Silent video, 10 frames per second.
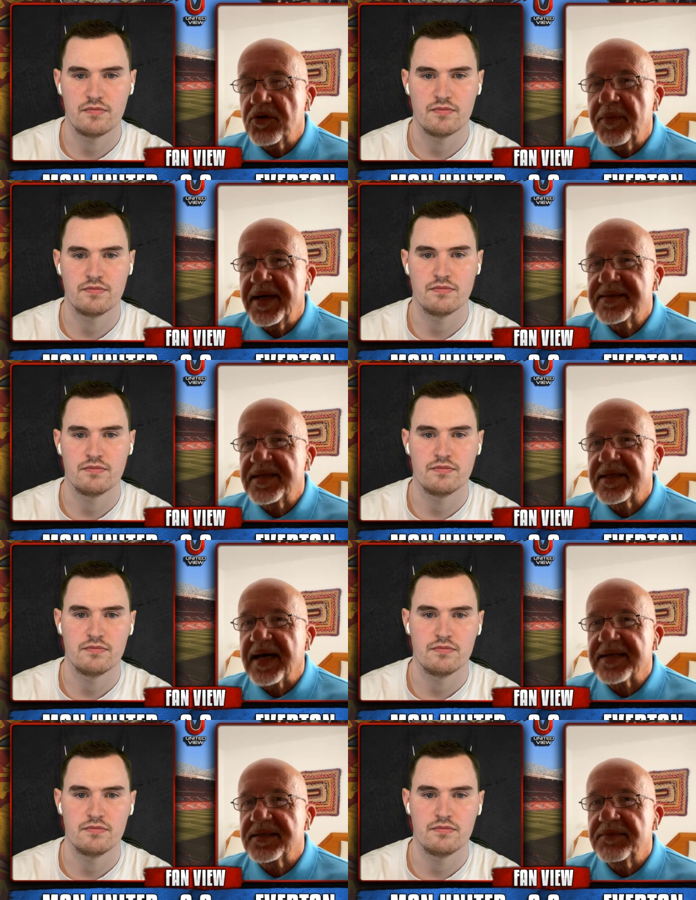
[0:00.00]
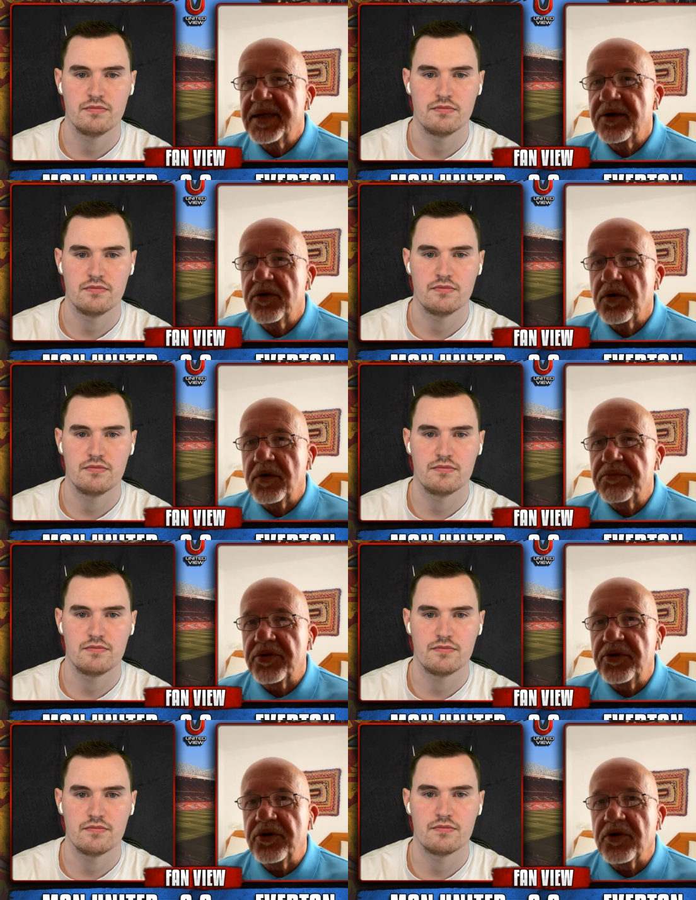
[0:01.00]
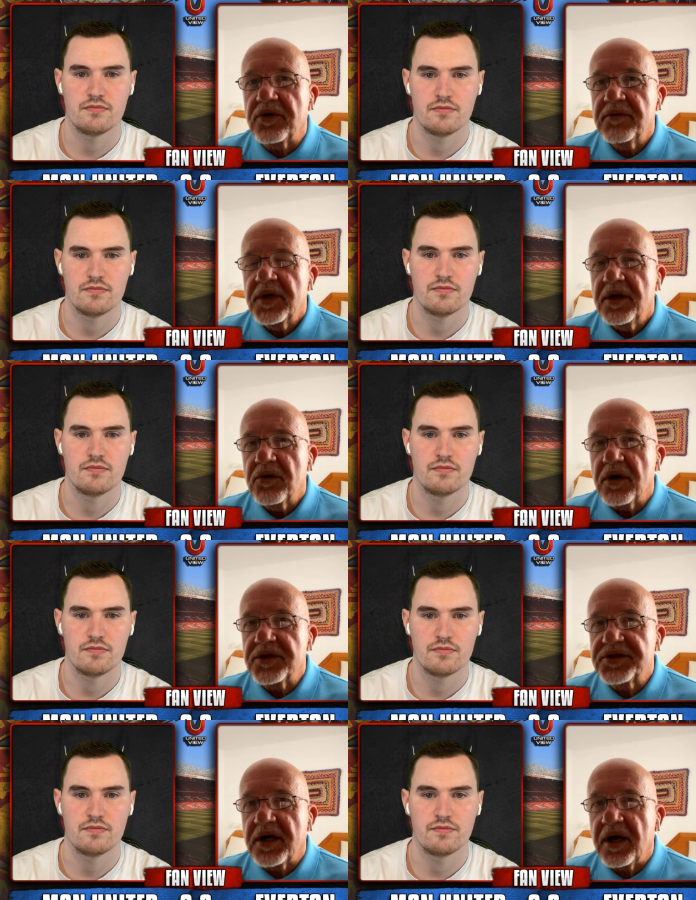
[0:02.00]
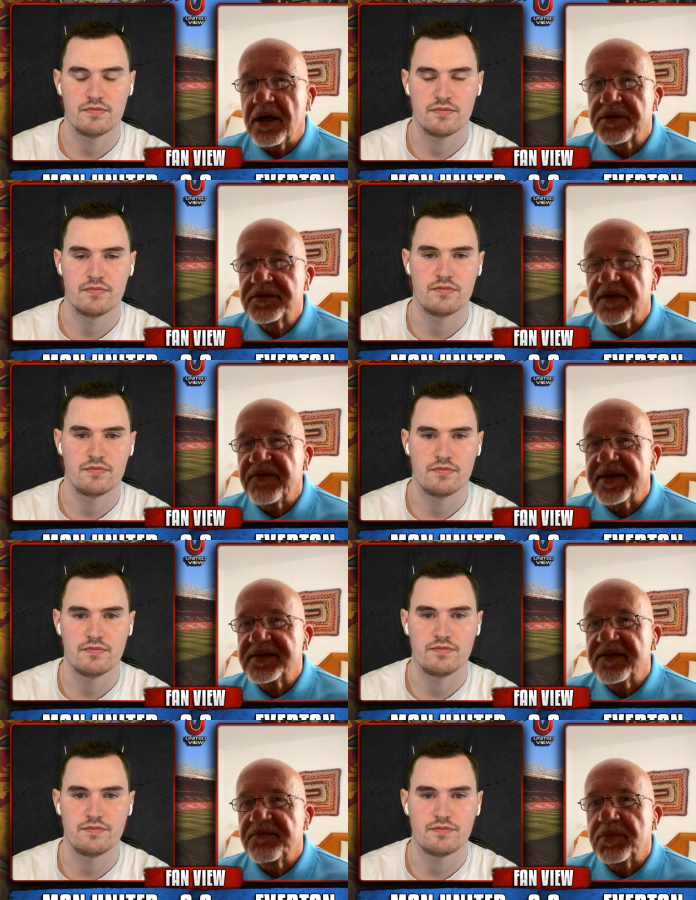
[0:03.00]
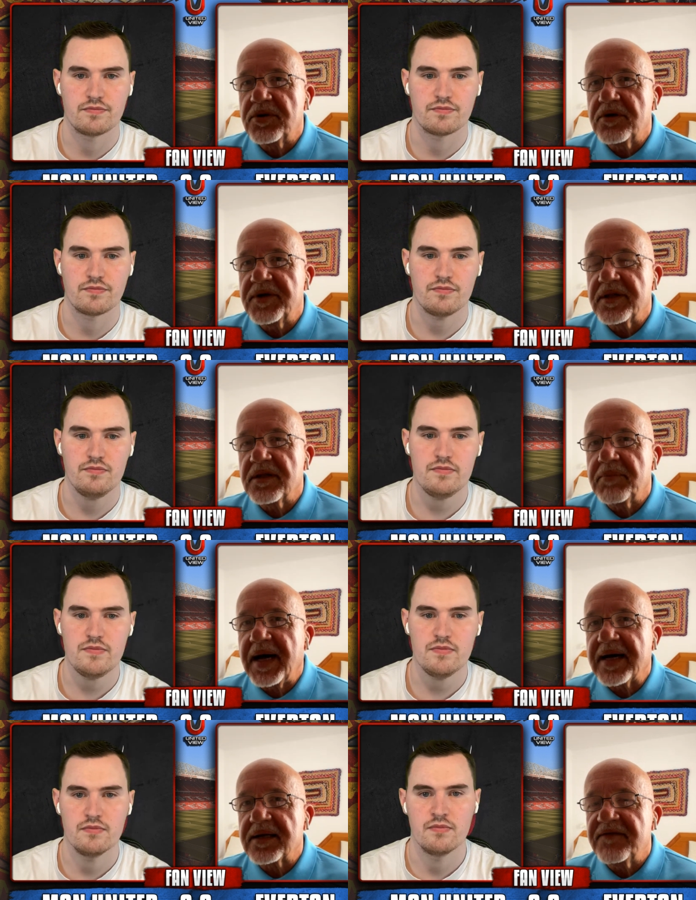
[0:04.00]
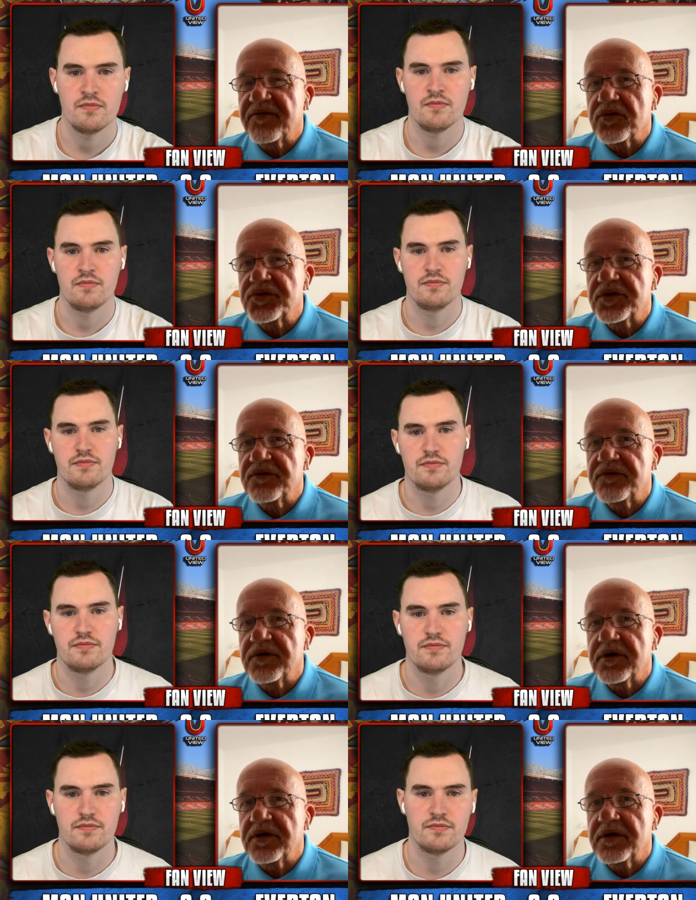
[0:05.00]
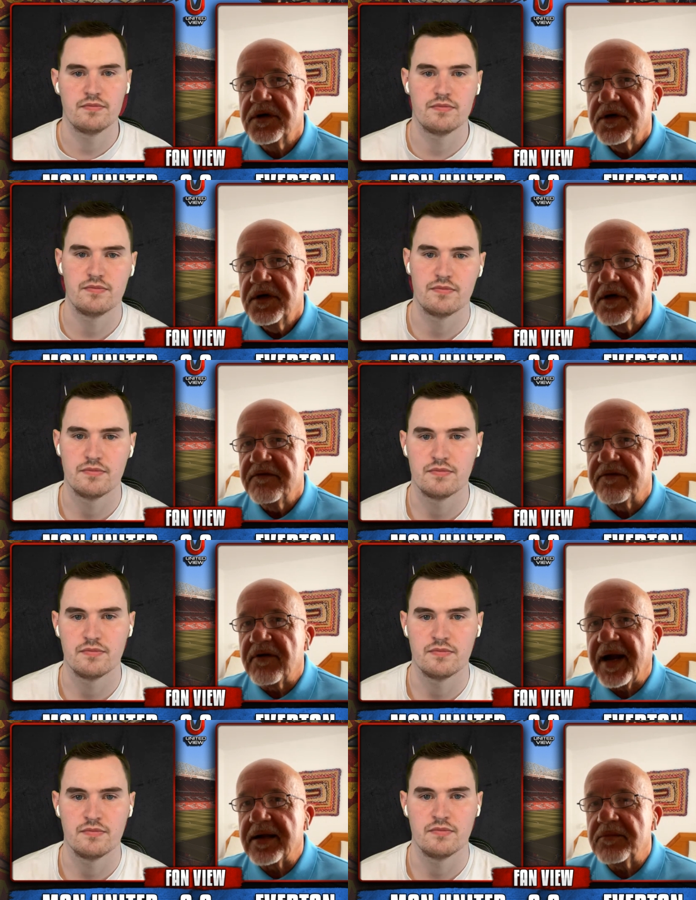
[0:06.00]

Speaker 1: Casemiro and Bruno as a defensive pairing at the back in front of Varane